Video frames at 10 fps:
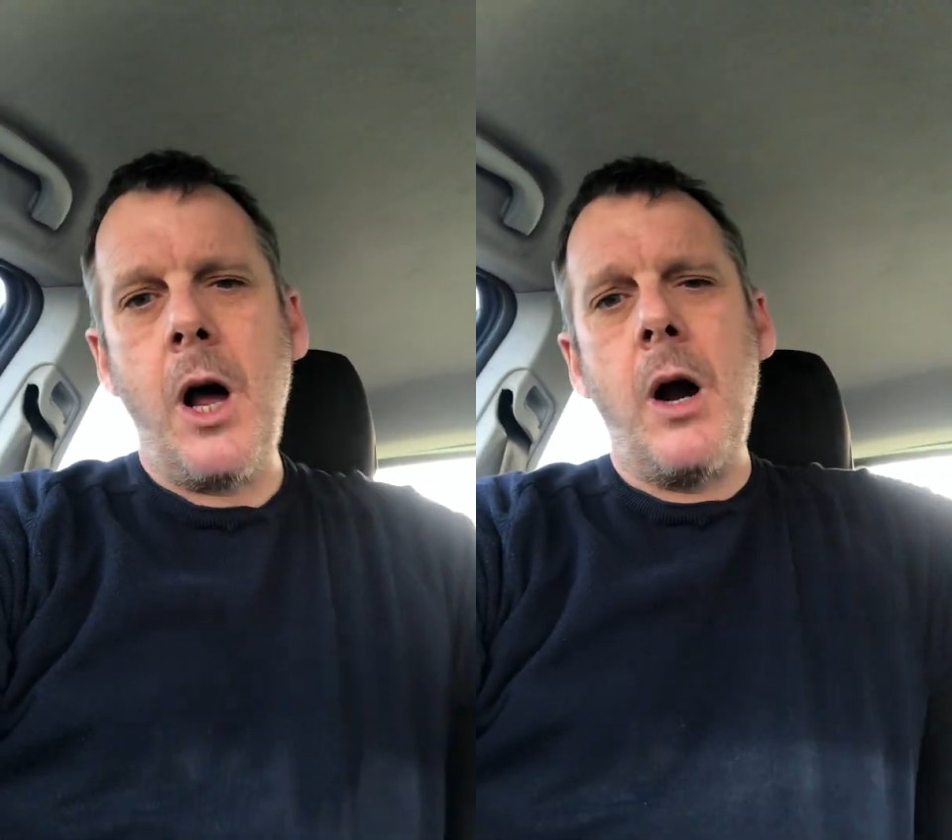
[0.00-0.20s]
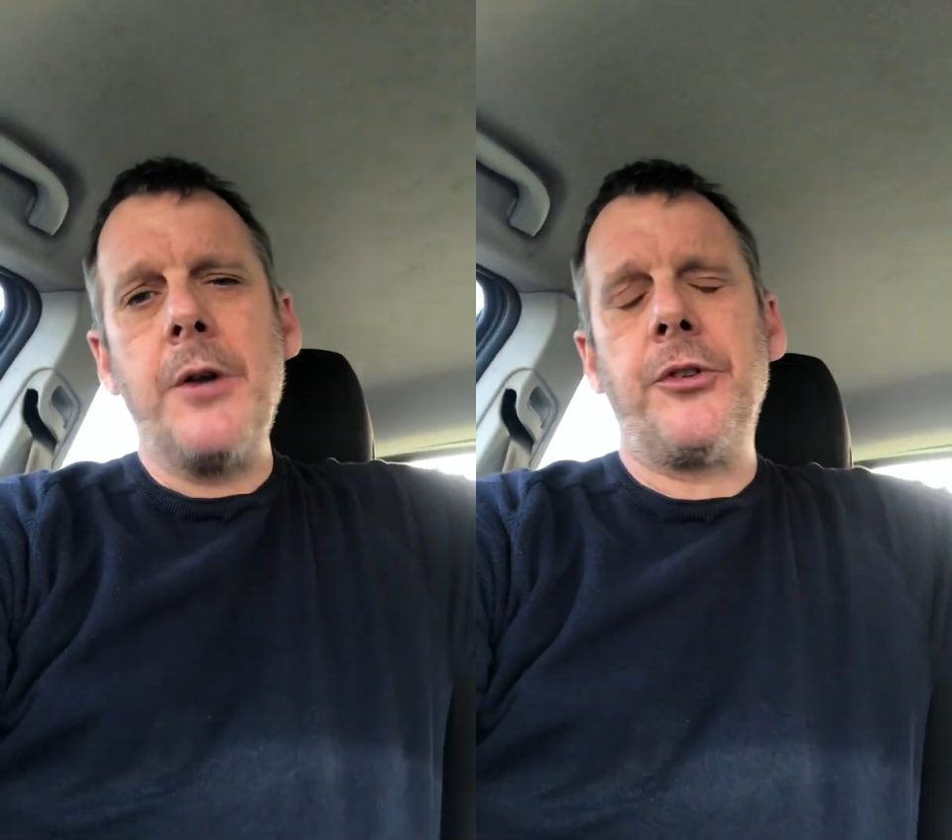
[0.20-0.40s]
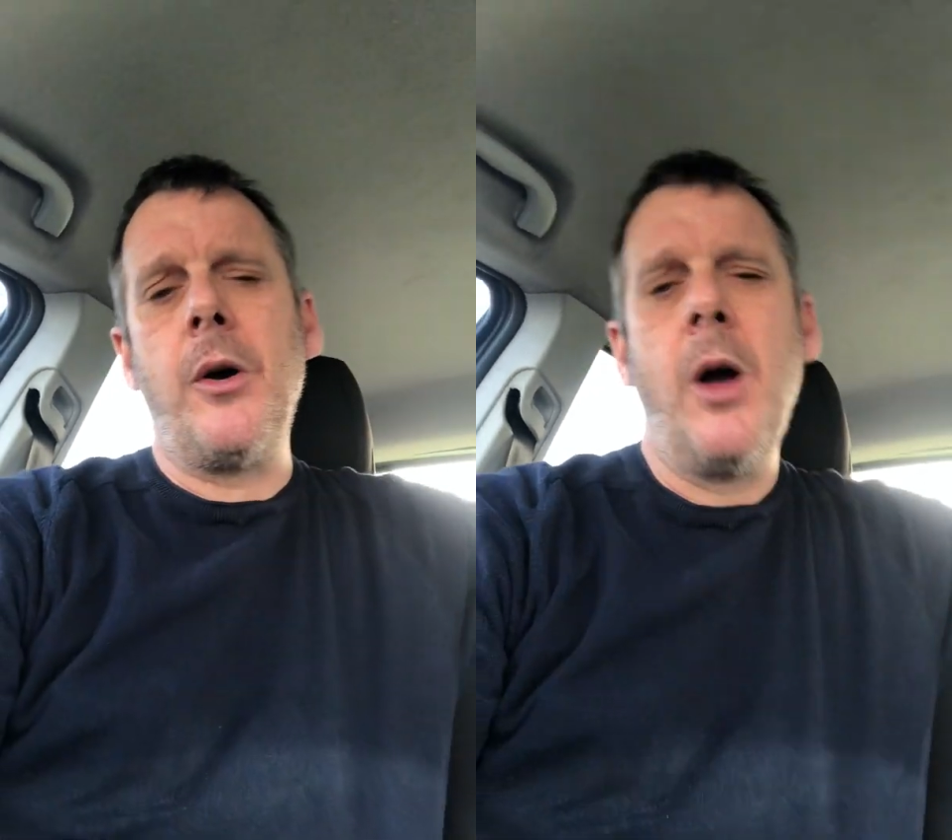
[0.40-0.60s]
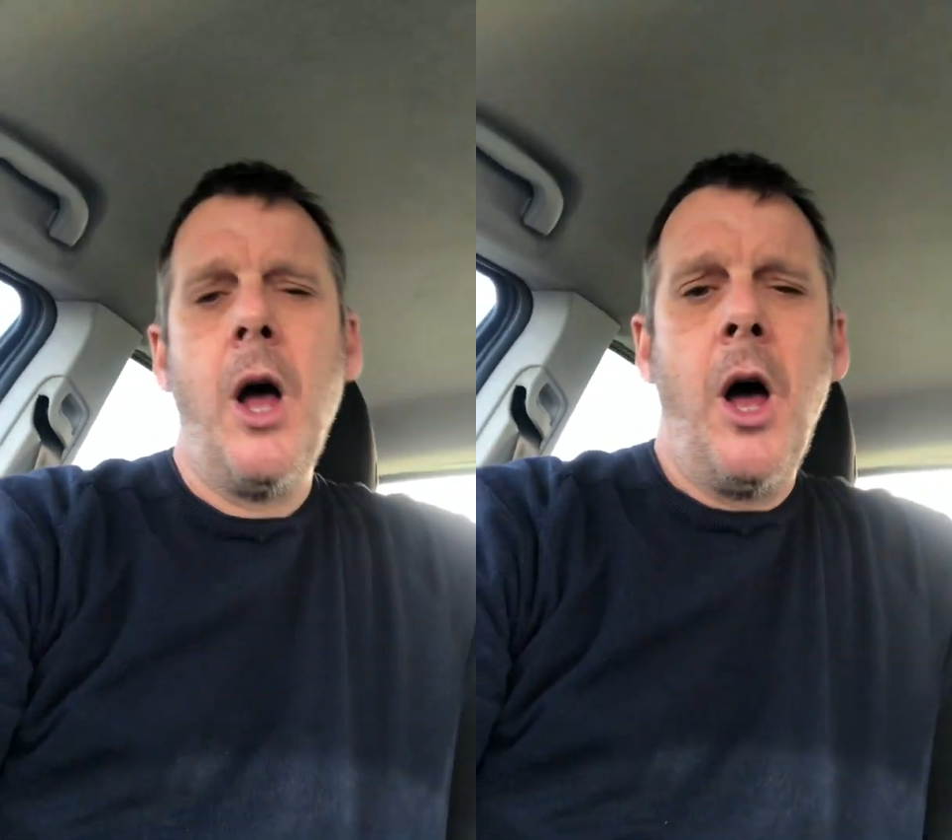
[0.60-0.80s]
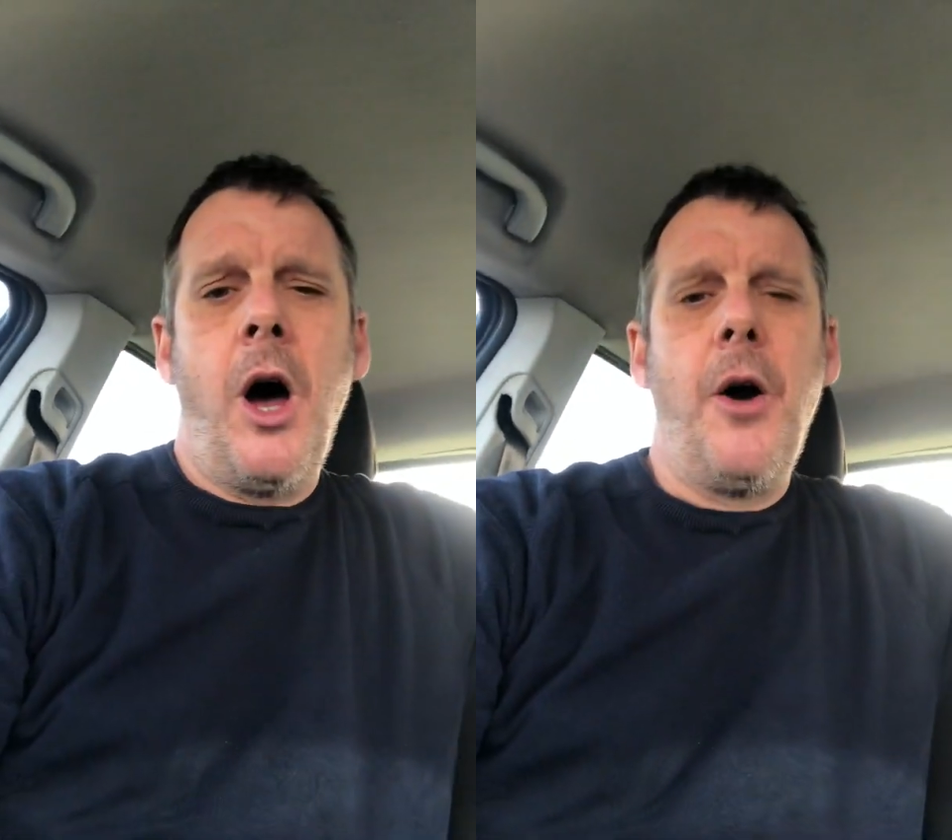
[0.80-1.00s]
All right, so
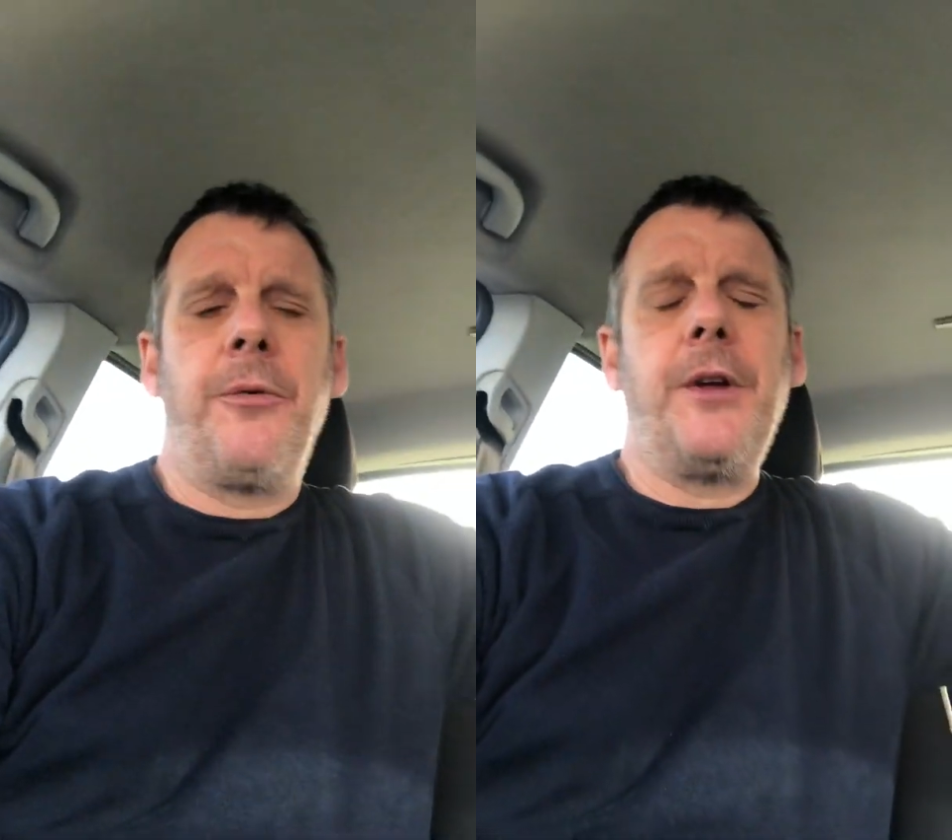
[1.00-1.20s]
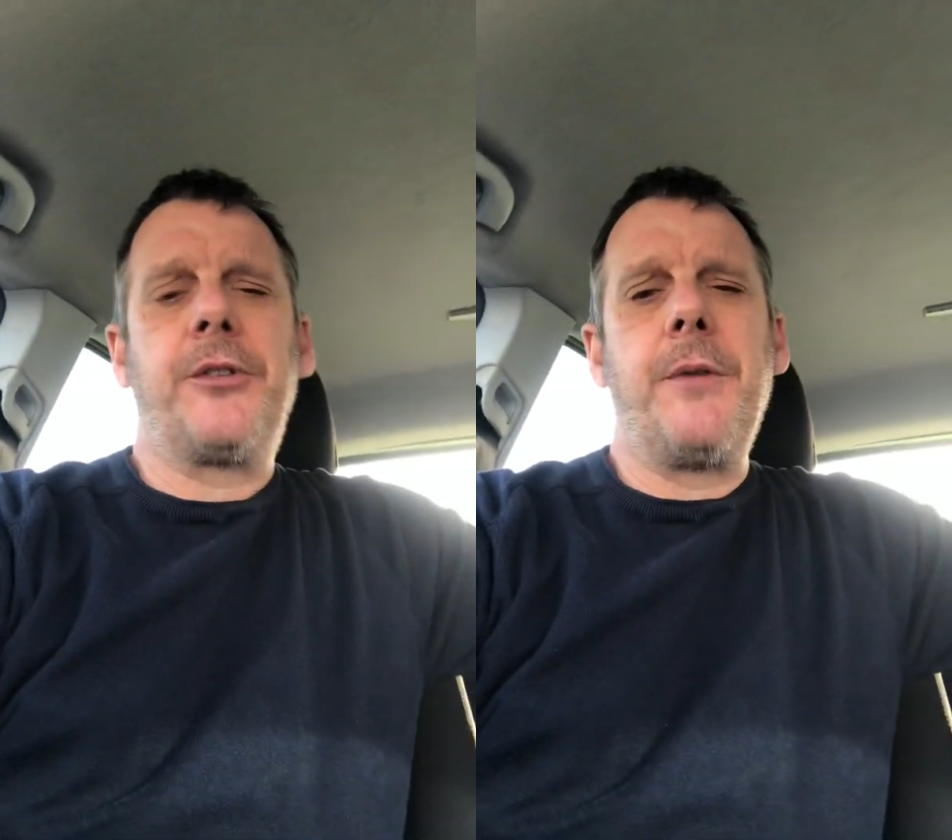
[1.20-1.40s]
hopefully that's